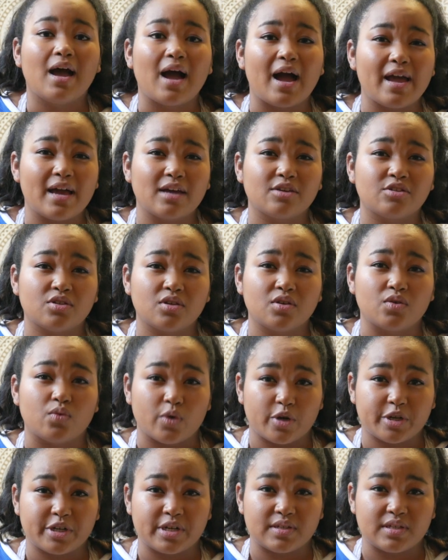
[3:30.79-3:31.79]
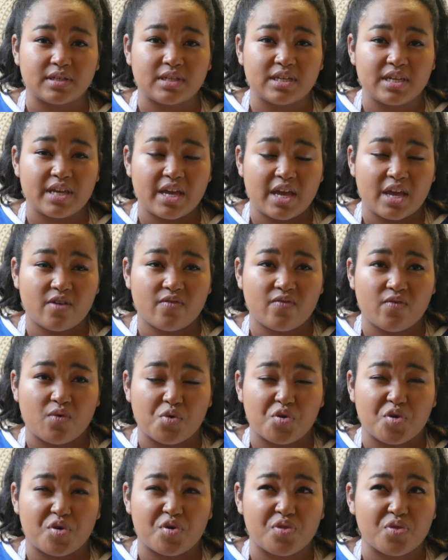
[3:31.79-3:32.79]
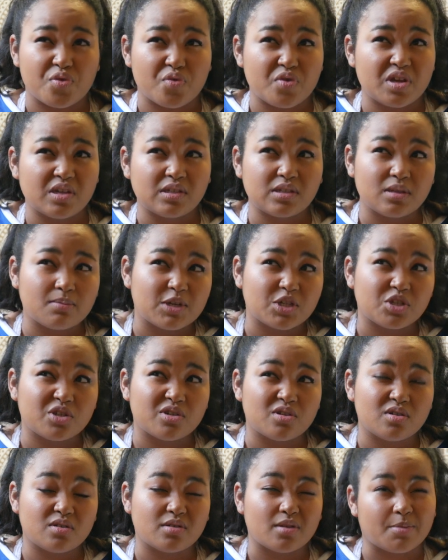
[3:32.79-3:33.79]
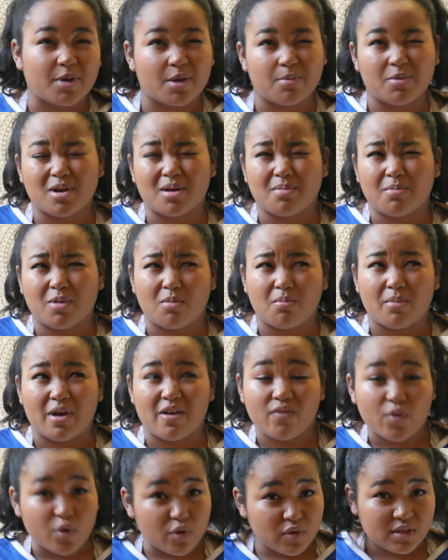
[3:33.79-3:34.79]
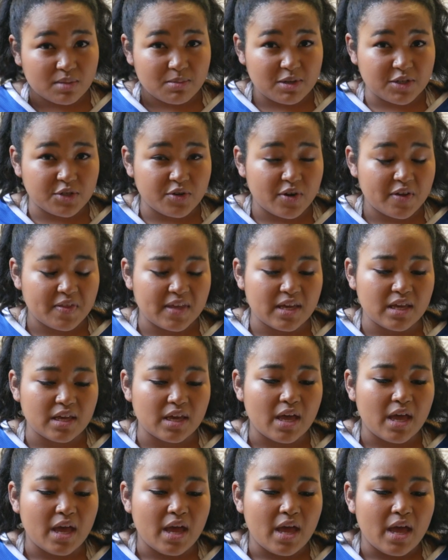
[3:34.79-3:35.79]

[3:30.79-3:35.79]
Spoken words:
I actually worked as a TA for 3 semesters. I'm coming up on my 4th semester, I think.